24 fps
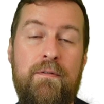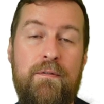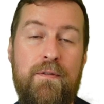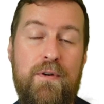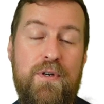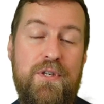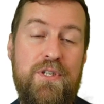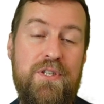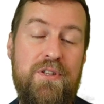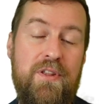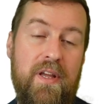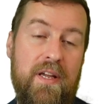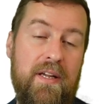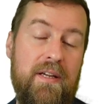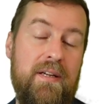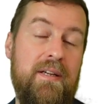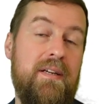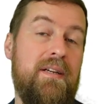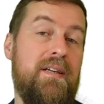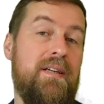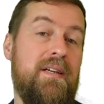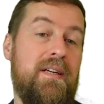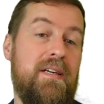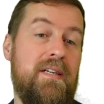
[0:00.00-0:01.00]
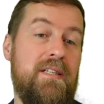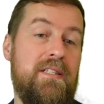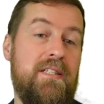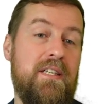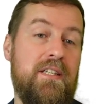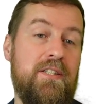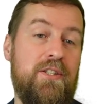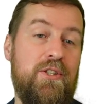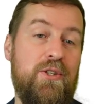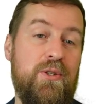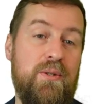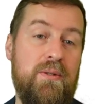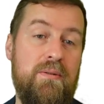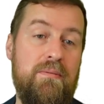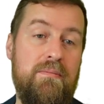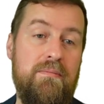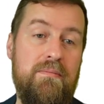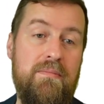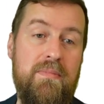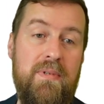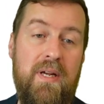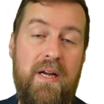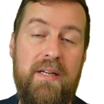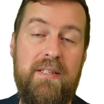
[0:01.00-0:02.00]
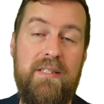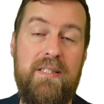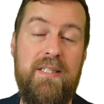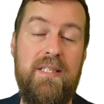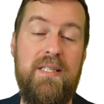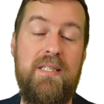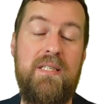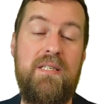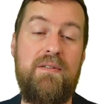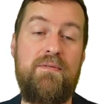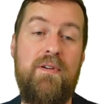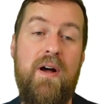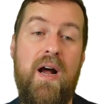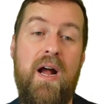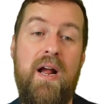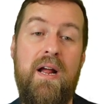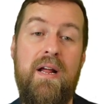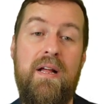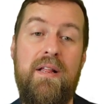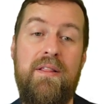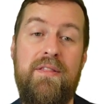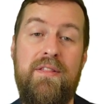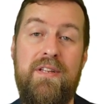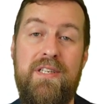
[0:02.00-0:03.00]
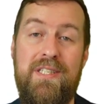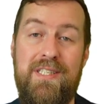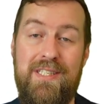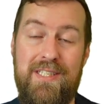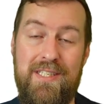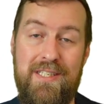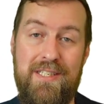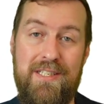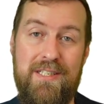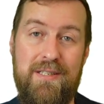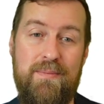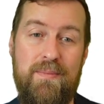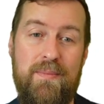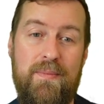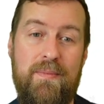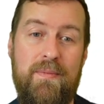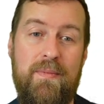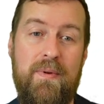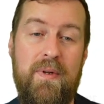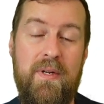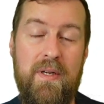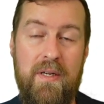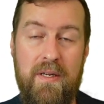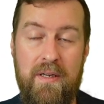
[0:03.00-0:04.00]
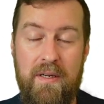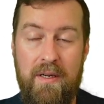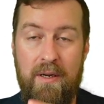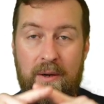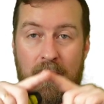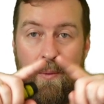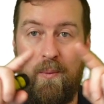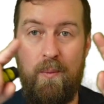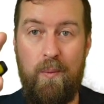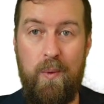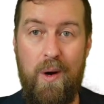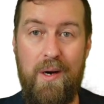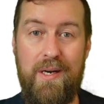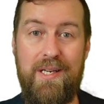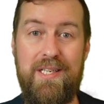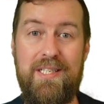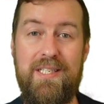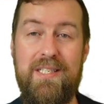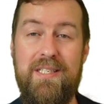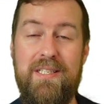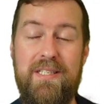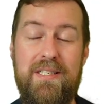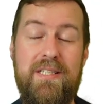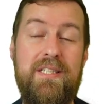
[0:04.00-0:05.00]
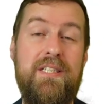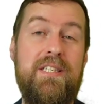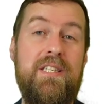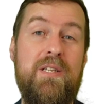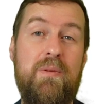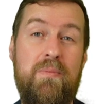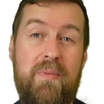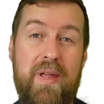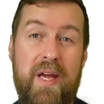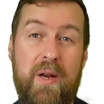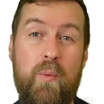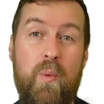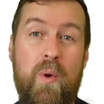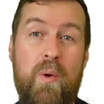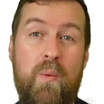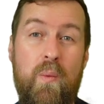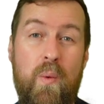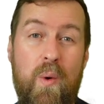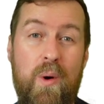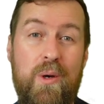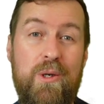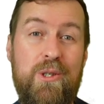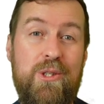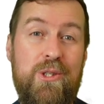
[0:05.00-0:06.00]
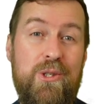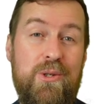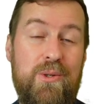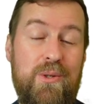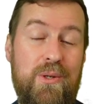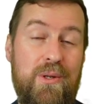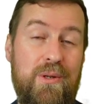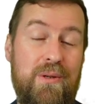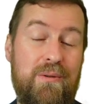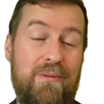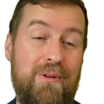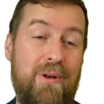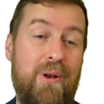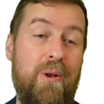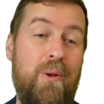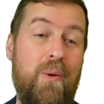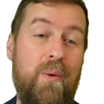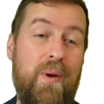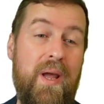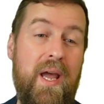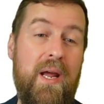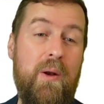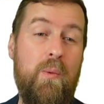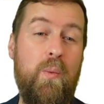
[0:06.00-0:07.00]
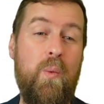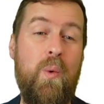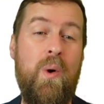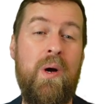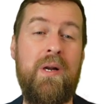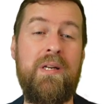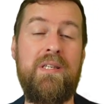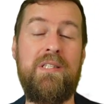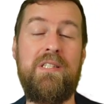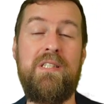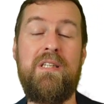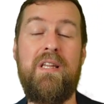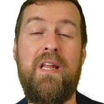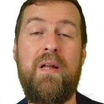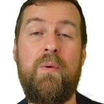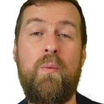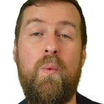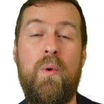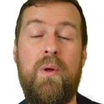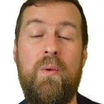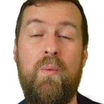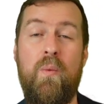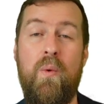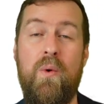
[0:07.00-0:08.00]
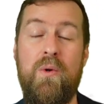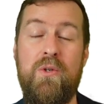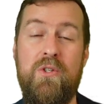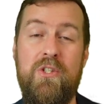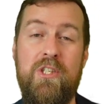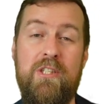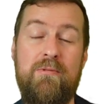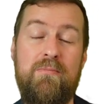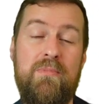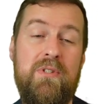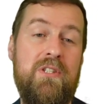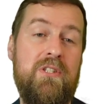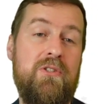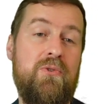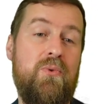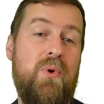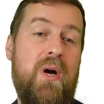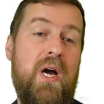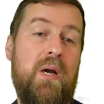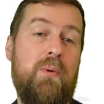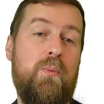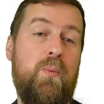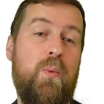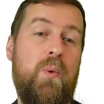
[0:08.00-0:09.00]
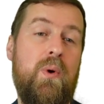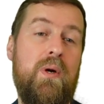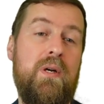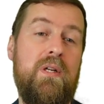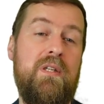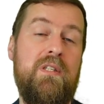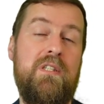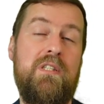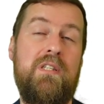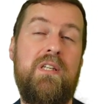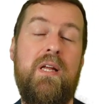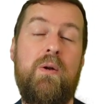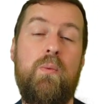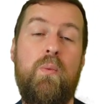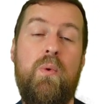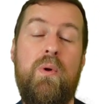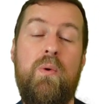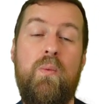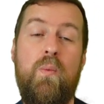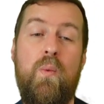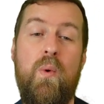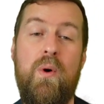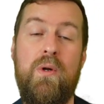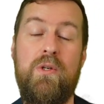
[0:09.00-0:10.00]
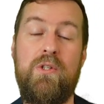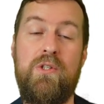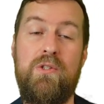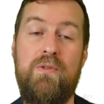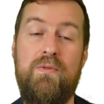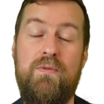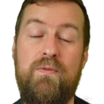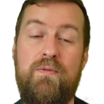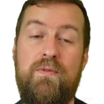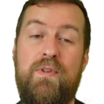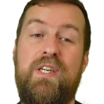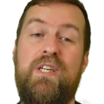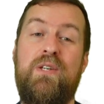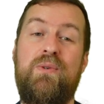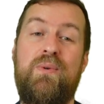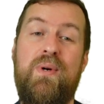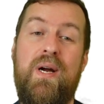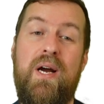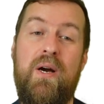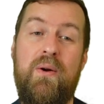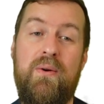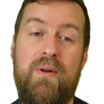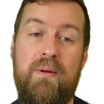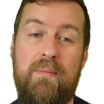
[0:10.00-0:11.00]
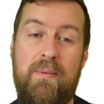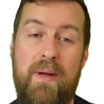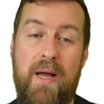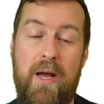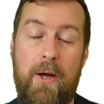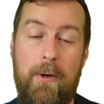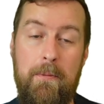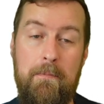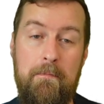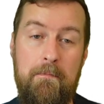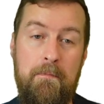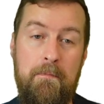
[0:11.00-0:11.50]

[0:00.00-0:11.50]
First thing is that you identify the system. What is the system that we want to look at? What is it that we want to describe? What is it that we want to figure out about?